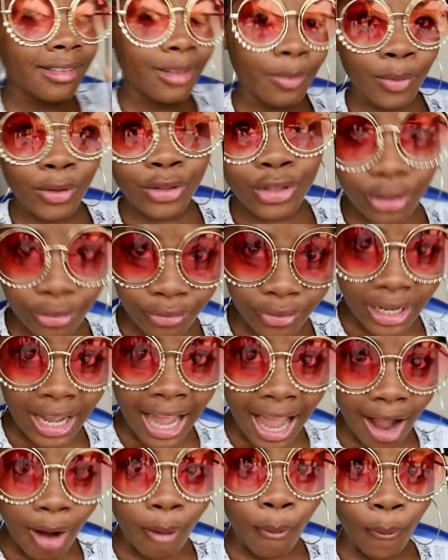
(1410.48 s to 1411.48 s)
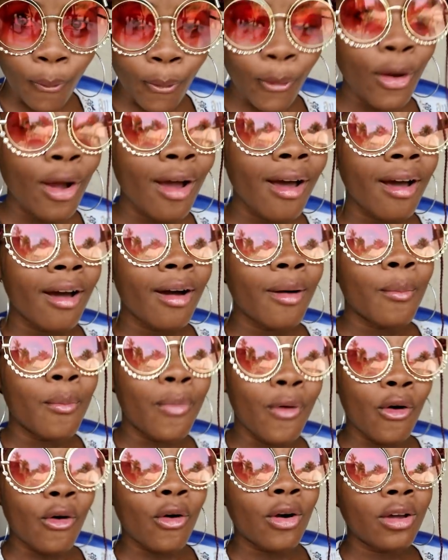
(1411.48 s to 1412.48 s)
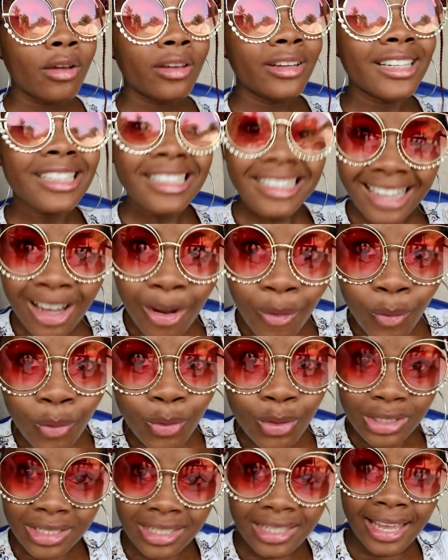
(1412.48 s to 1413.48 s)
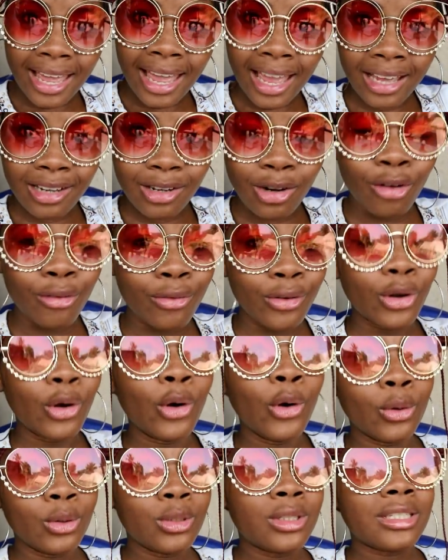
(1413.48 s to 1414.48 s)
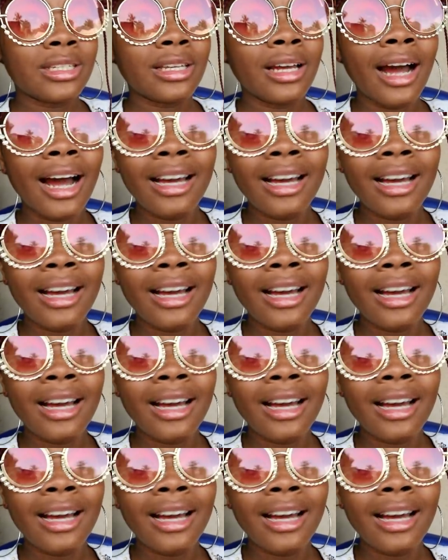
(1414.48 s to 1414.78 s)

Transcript: the body of a cow. But Ishewu is the head of a goat.